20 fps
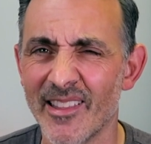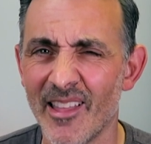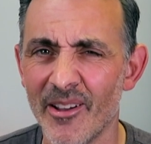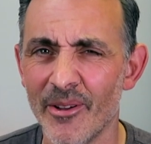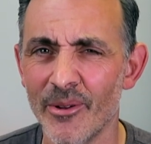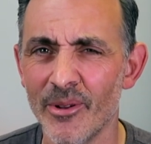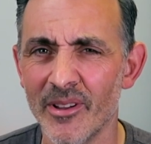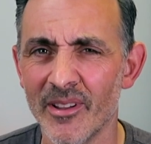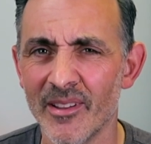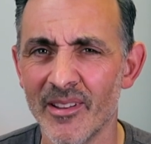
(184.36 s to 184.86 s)

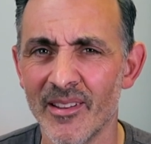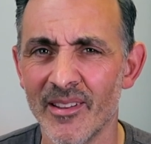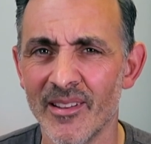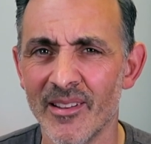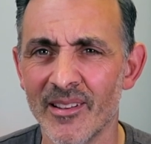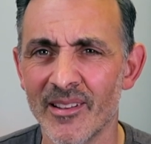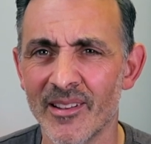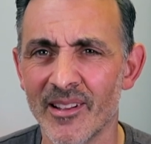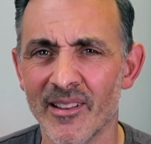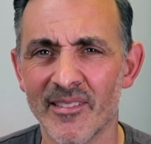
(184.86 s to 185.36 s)
though?
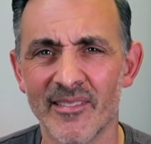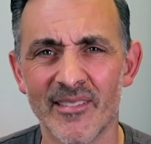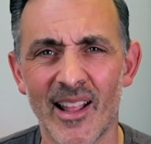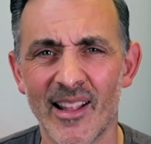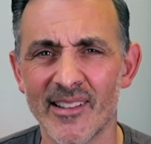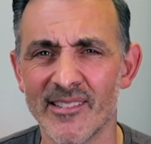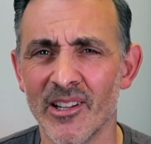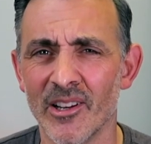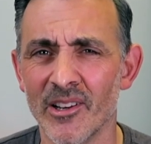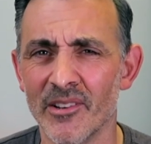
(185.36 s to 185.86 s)
Because
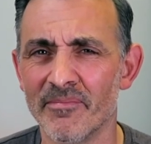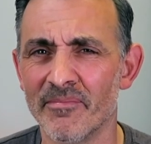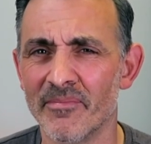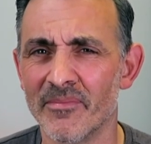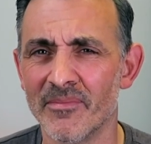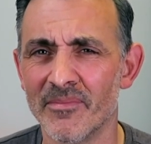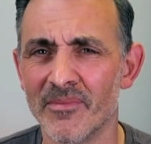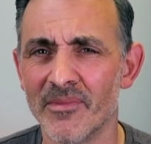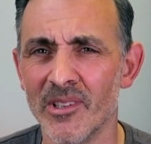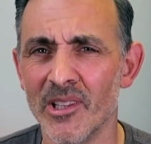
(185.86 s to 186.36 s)
that's a
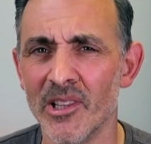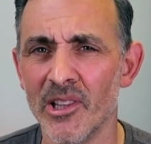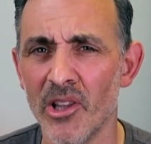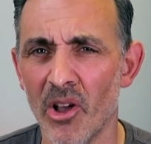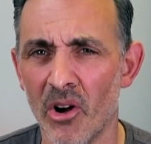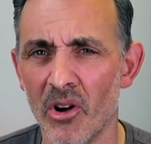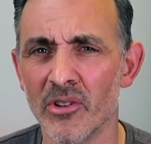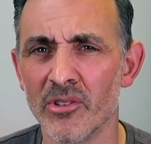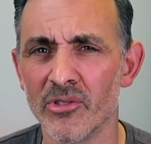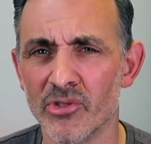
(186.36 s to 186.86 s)

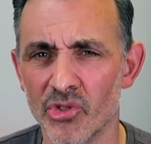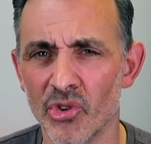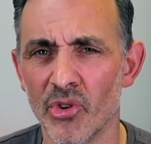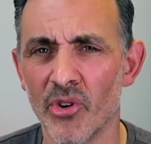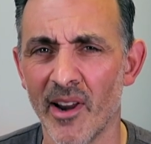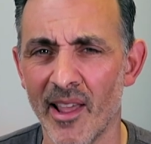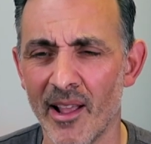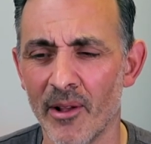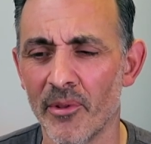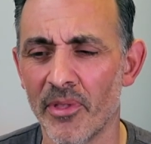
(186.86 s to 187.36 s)
long
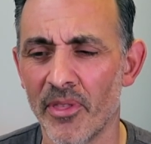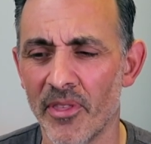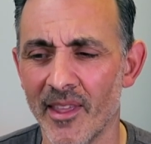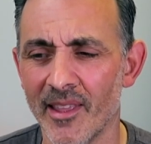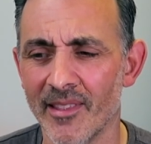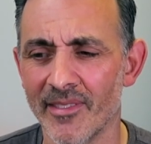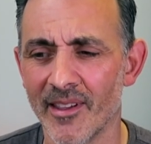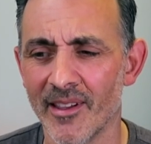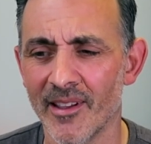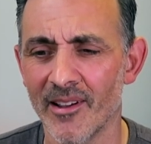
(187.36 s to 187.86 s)
drawn out
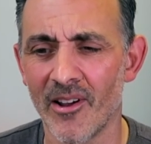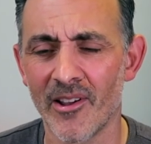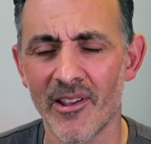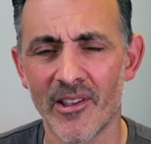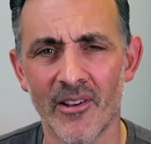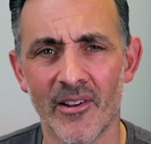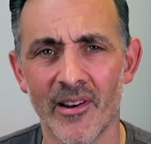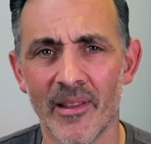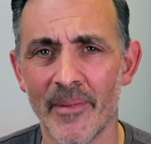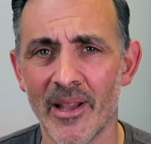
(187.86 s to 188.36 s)
thing that I
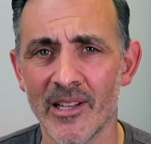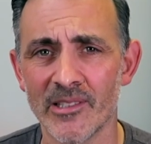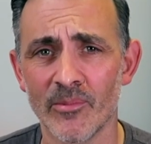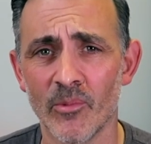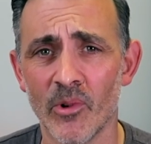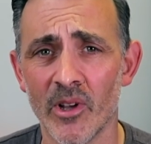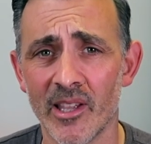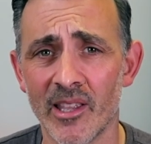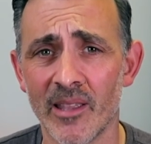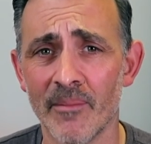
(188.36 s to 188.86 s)
can't imagine
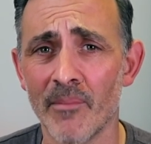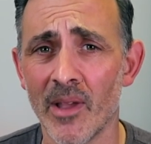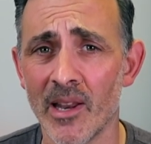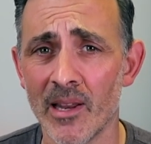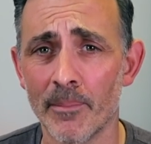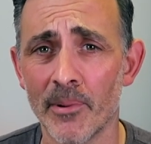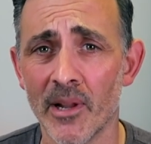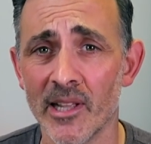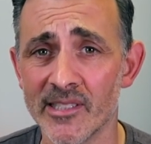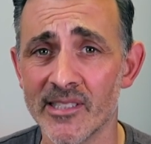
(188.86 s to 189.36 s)
working
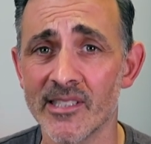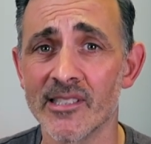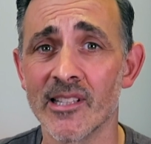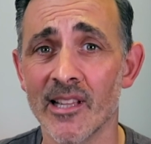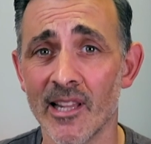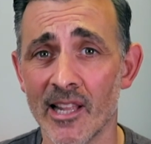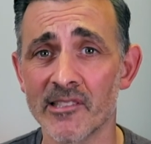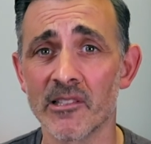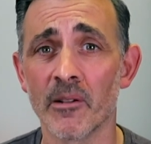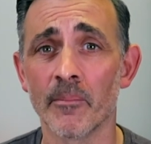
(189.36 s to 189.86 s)
many places
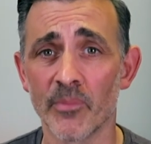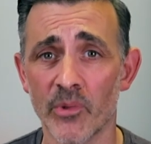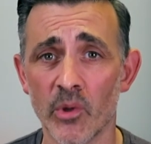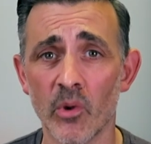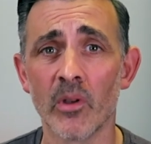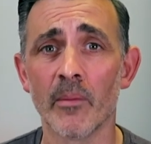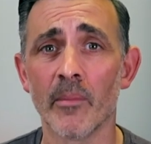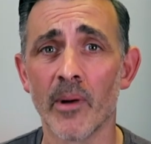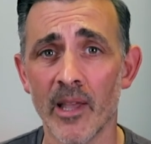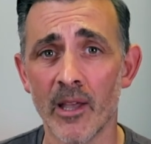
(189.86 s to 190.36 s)
unless I'm
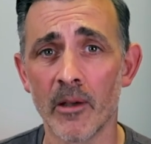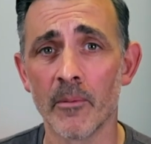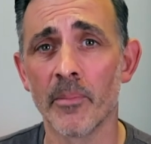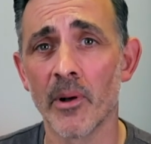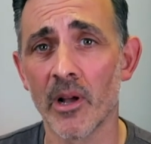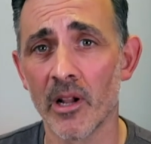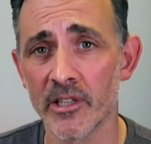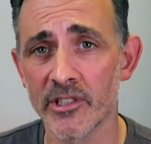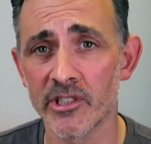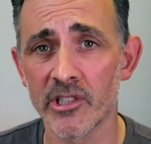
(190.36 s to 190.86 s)
doing my own
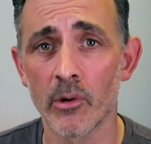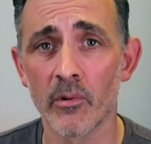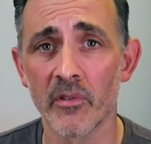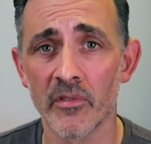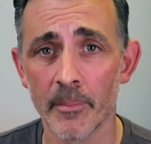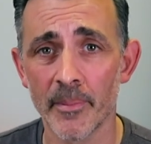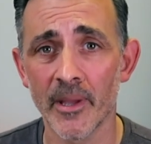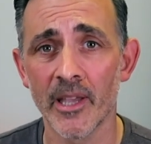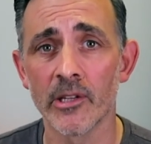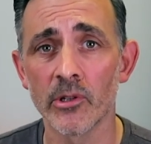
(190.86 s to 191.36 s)
parlor show with
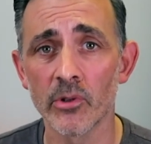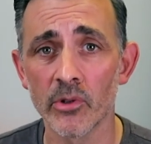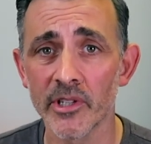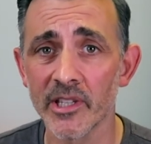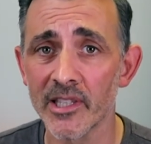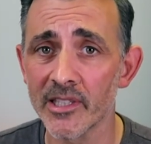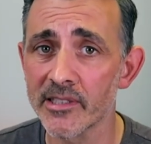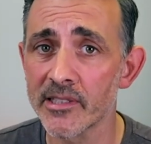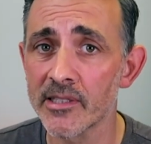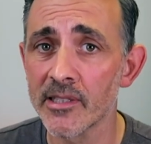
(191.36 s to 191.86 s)
a paid
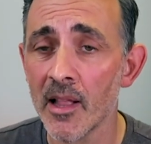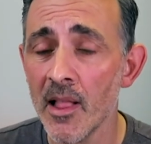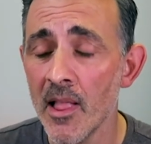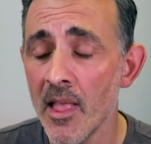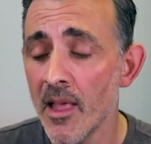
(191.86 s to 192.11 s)
audience.